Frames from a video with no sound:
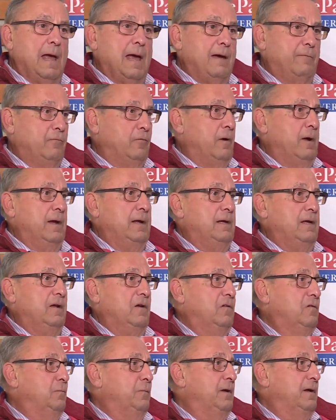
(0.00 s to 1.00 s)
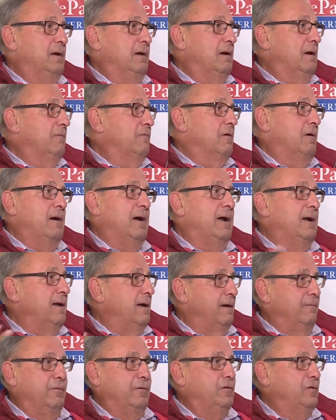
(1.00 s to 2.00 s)
After 8 years of being governor, I
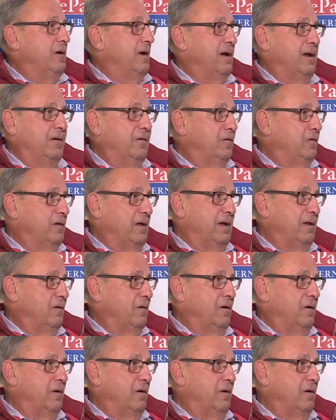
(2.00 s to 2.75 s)
never challenged that